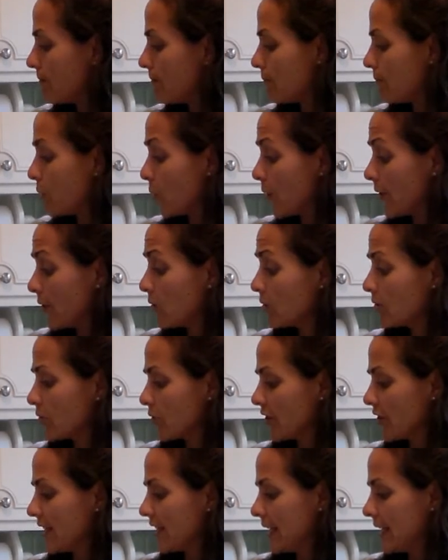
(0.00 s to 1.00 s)
boil
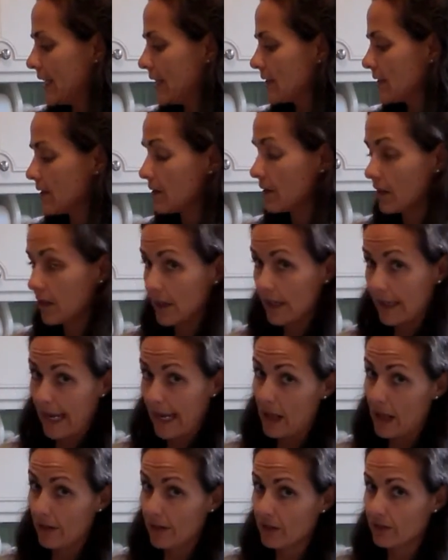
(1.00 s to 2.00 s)
or heat a
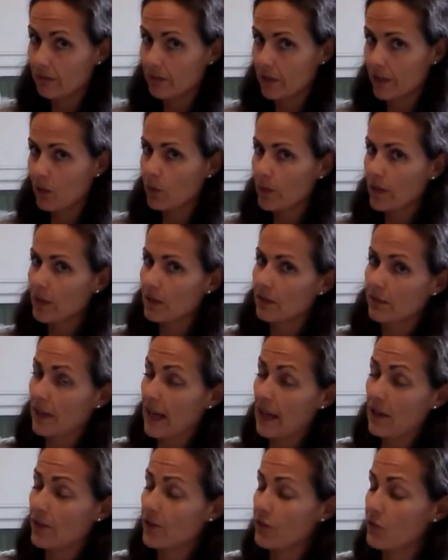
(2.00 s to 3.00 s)
gallon of liquid, a
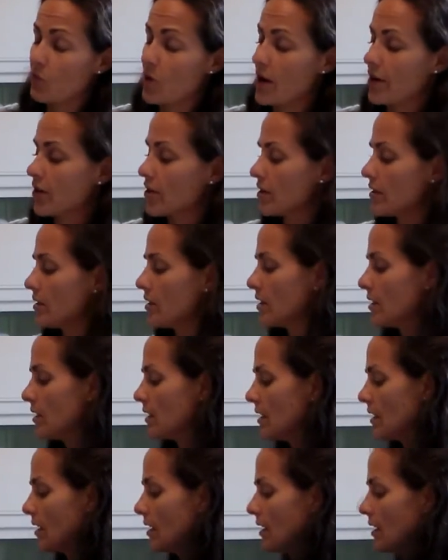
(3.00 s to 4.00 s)
gallon of water.
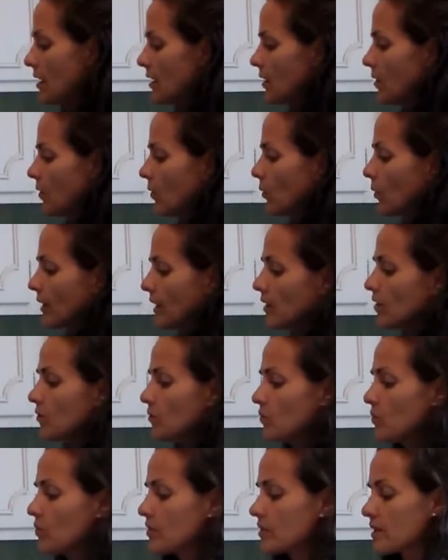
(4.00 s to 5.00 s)
What I
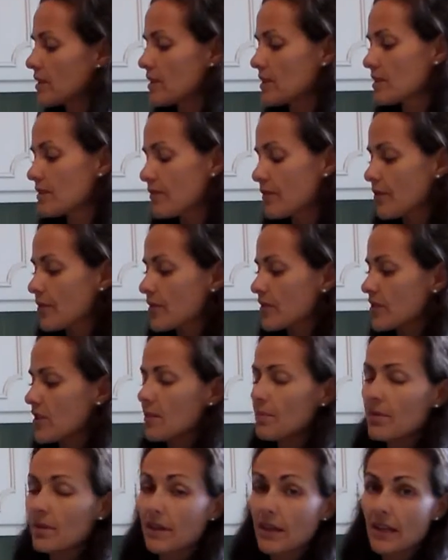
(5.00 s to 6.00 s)
do is I just fill this
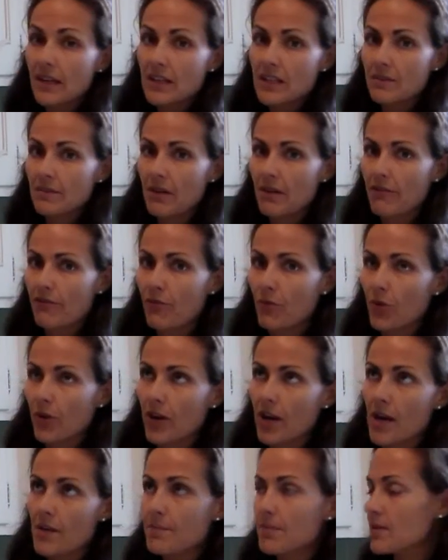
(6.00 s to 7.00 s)
up. Again, it's about 4
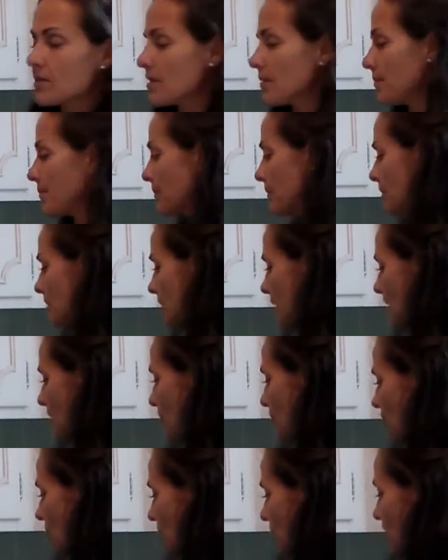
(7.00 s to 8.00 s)
cups. I
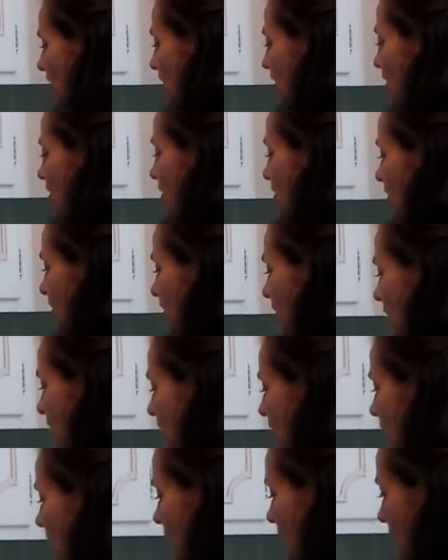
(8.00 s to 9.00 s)
put it in here.
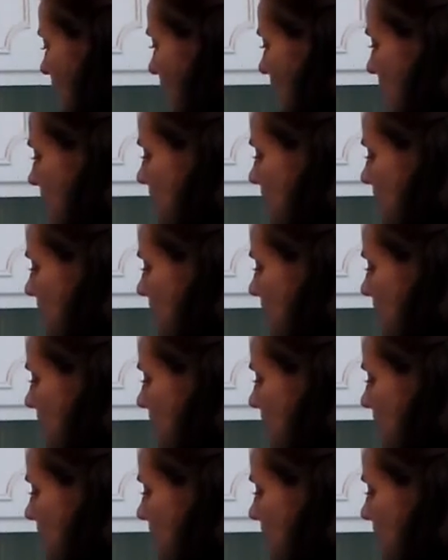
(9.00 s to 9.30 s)
I